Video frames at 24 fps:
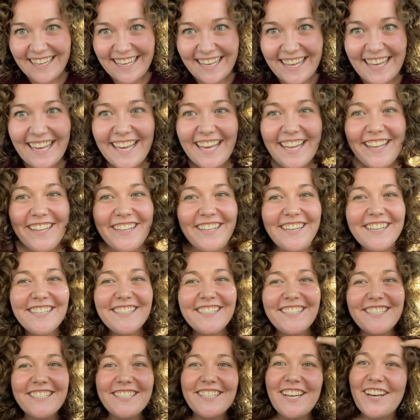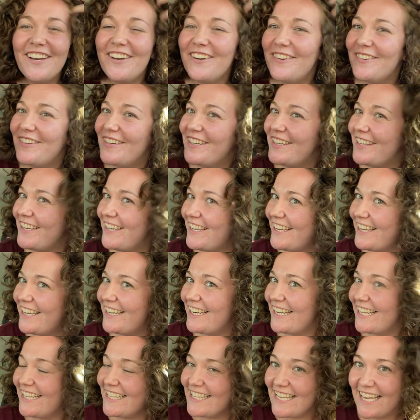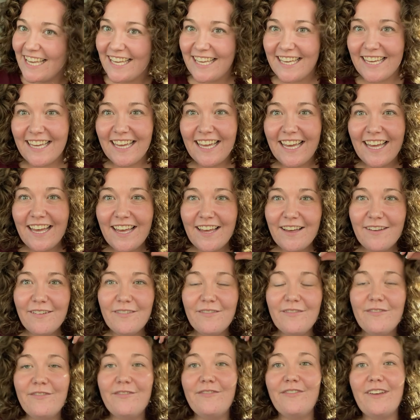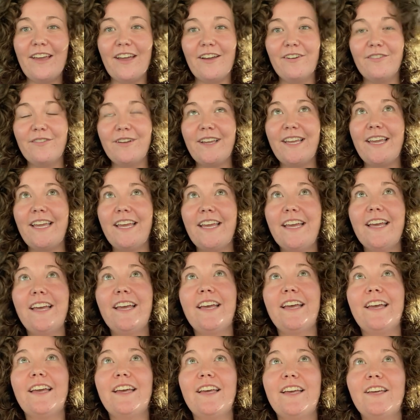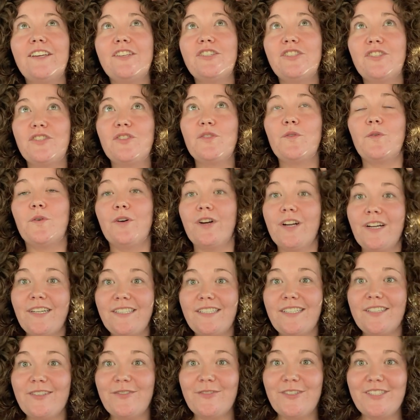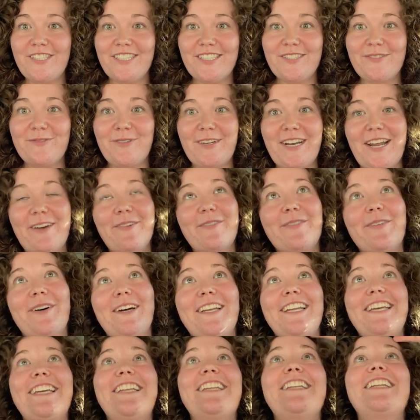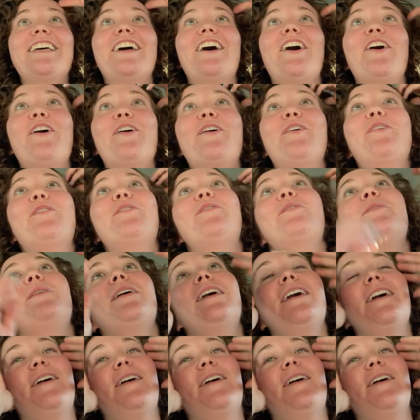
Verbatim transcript: it looks so good. It's like very short, which is what I wanted. Oh